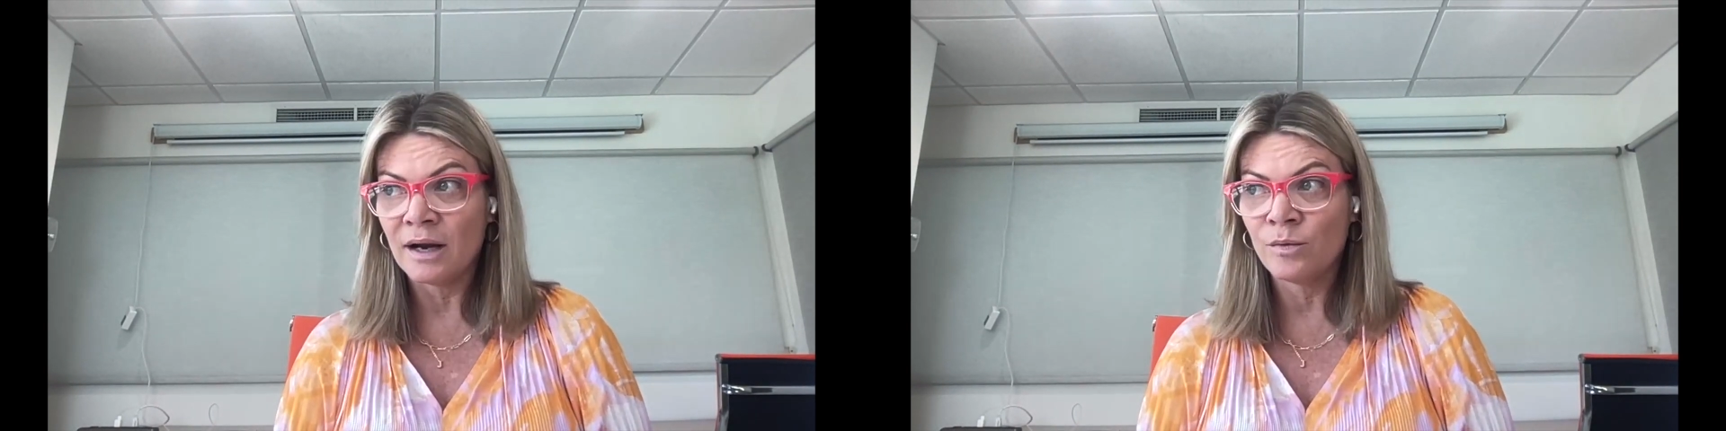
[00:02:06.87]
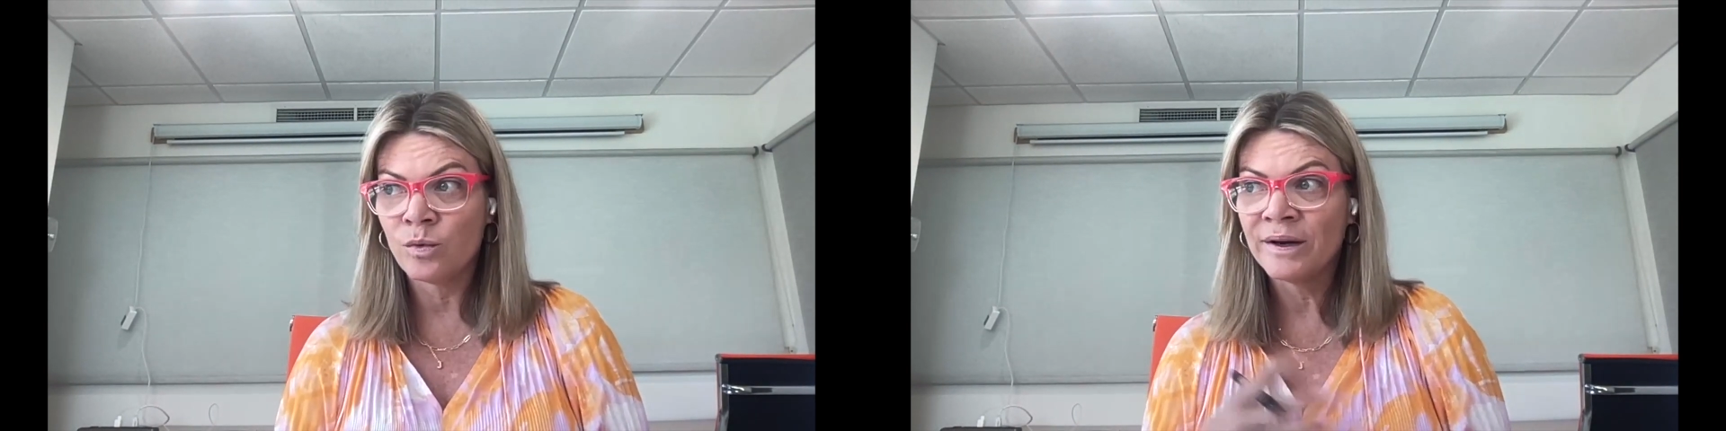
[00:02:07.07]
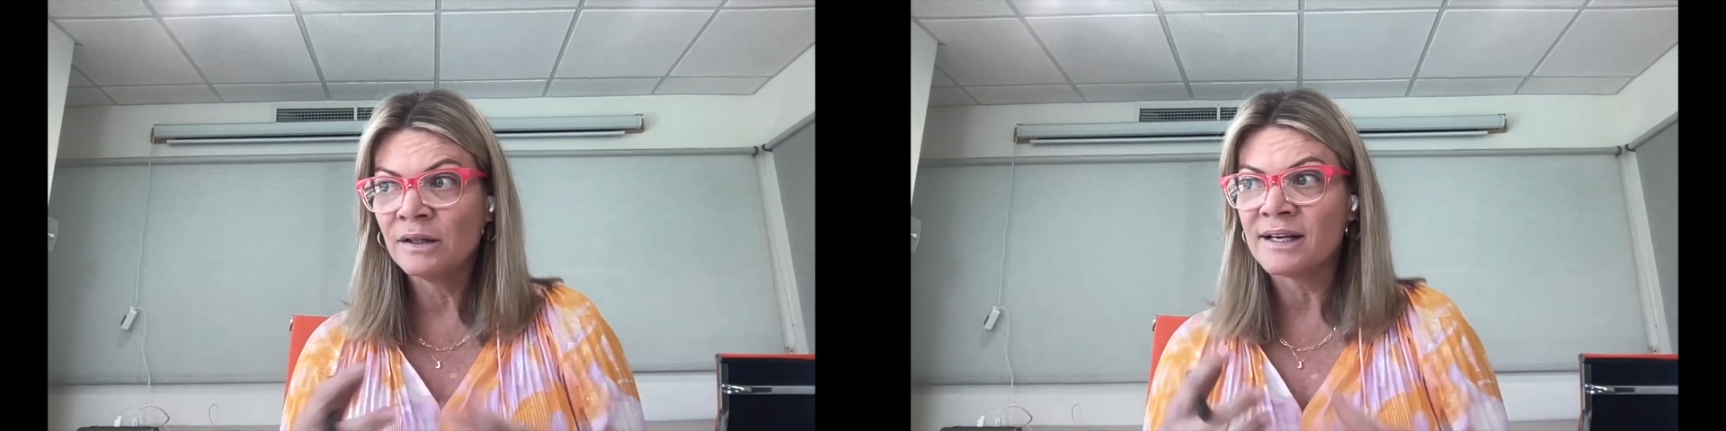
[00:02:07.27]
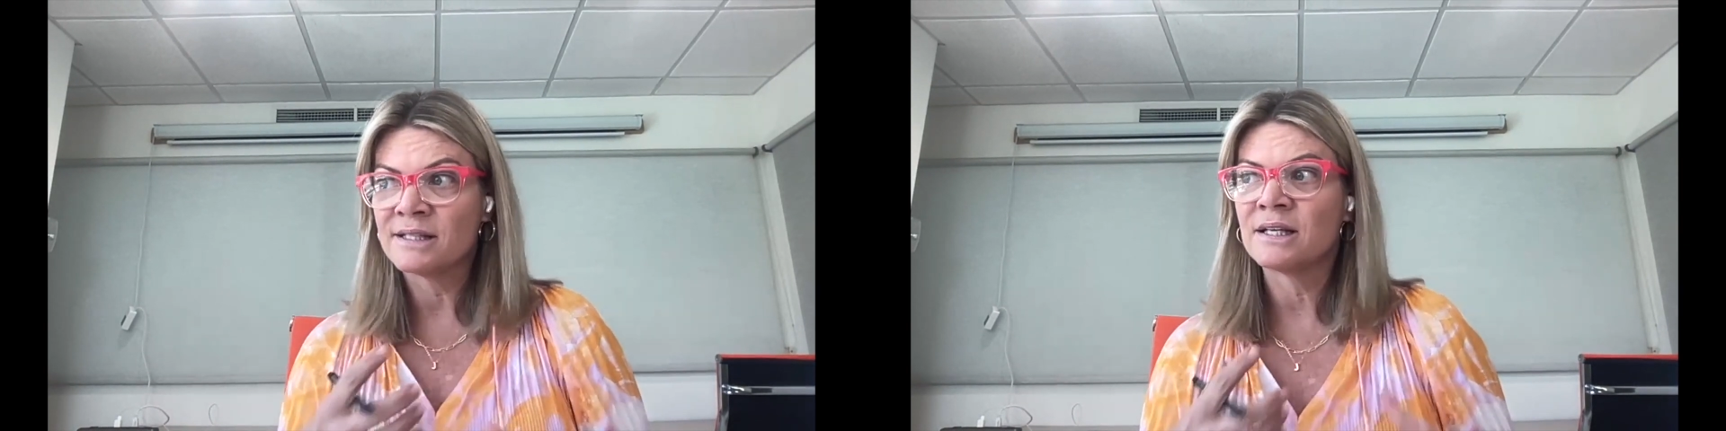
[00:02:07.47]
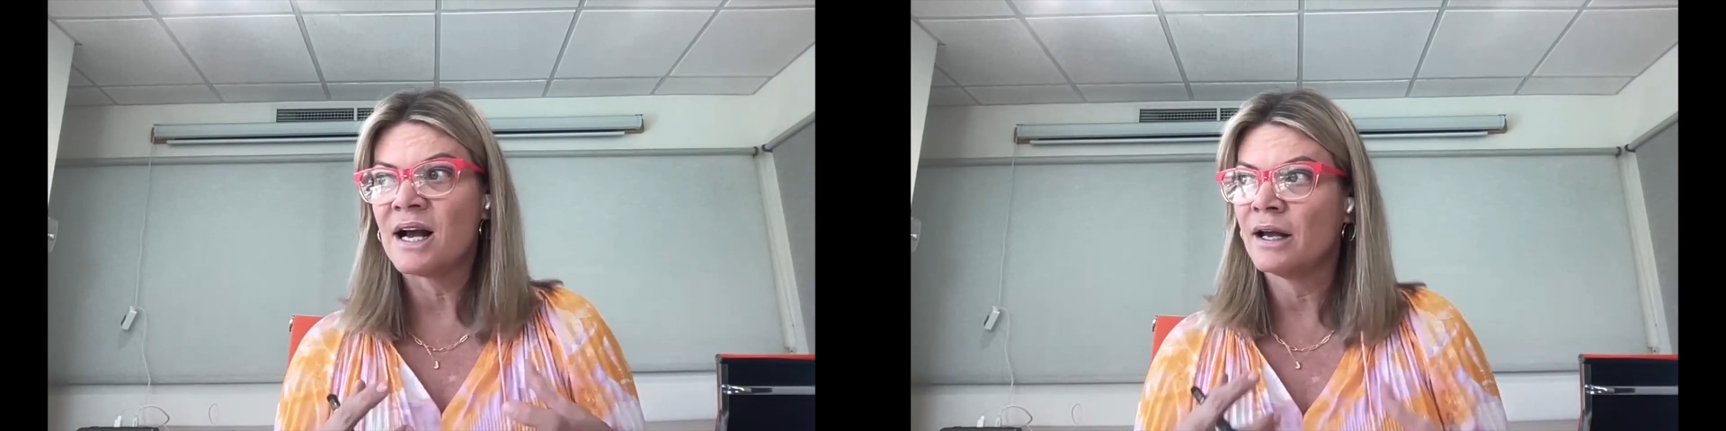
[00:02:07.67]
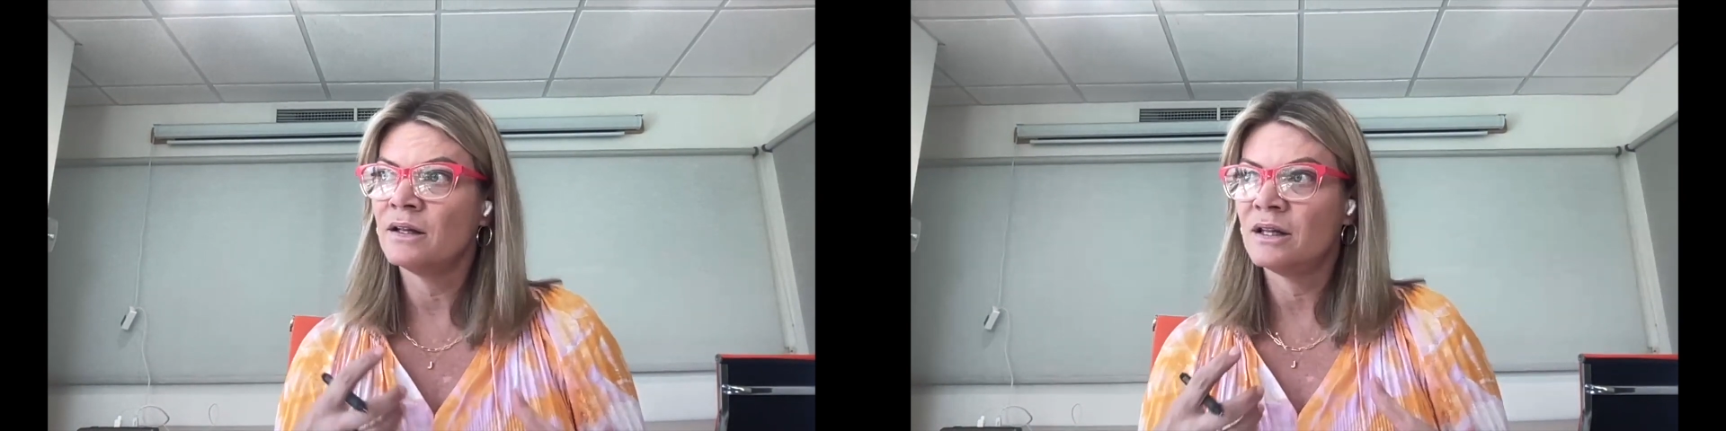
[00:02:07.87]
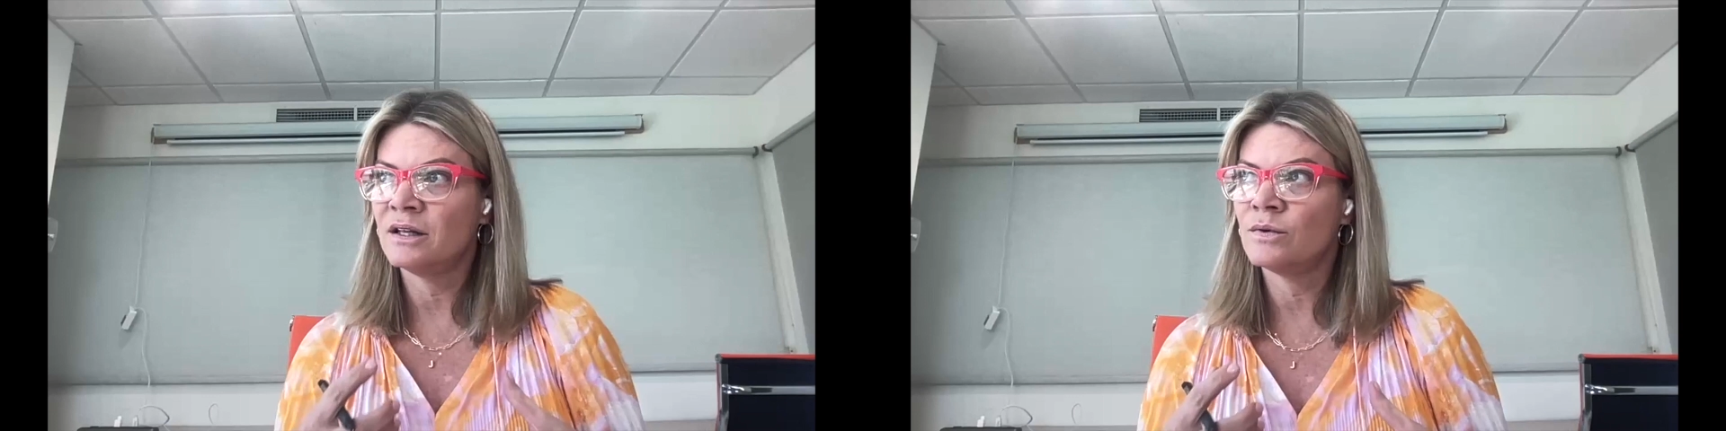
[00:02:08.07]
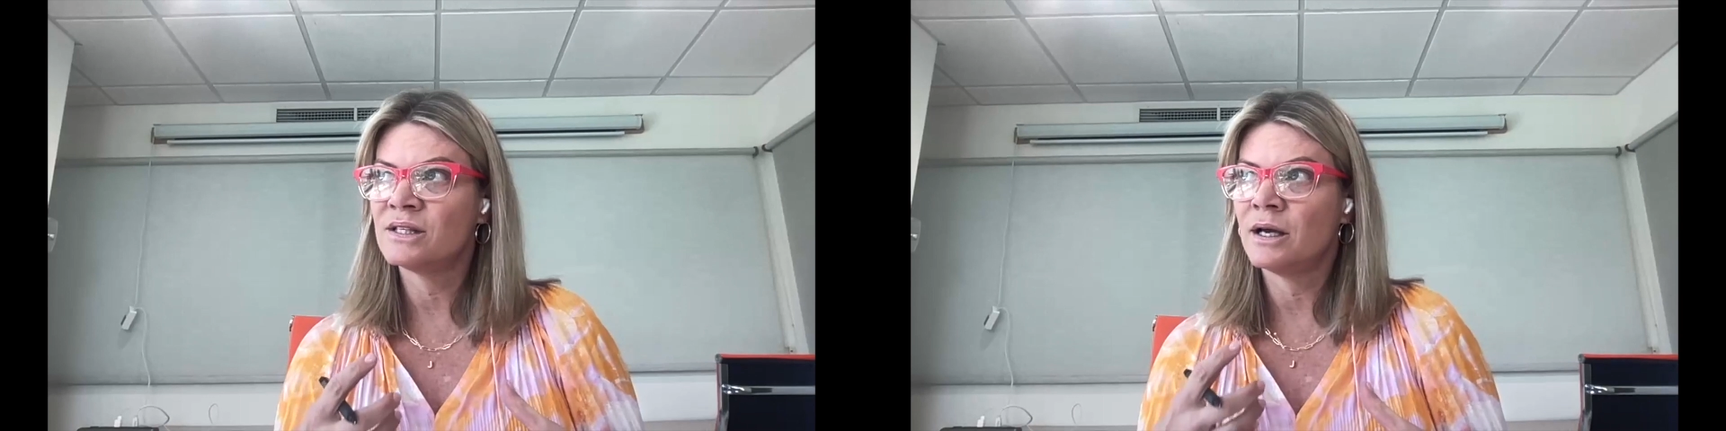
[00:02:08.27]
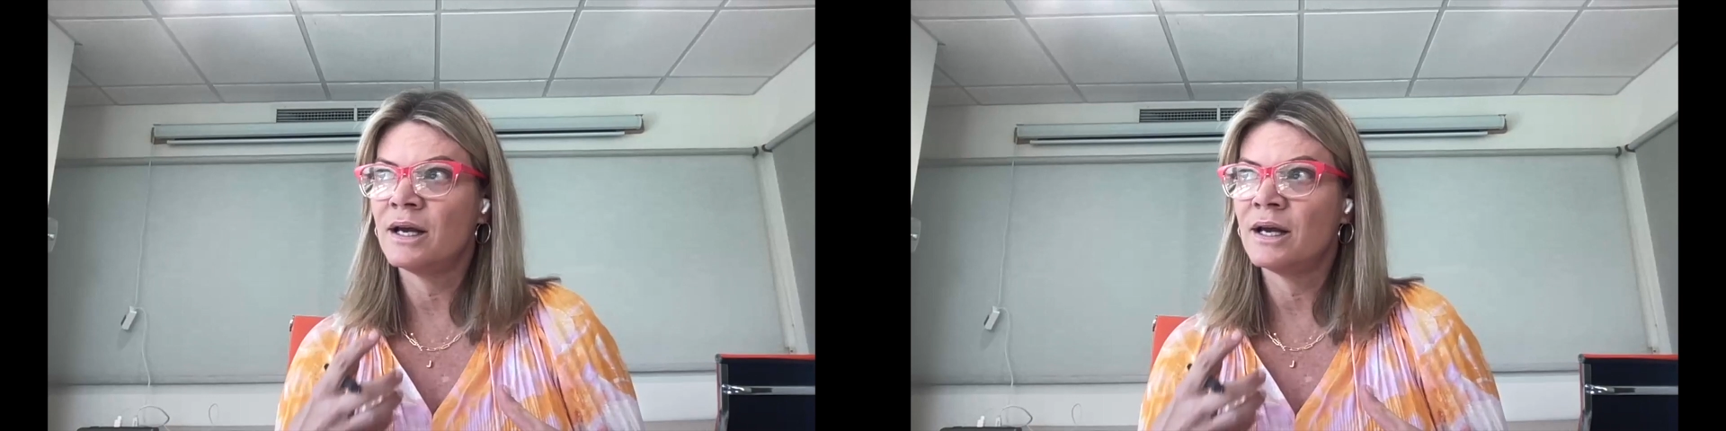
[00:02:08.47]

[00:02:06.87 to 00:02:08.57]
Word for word: I realized that, I, that there was a,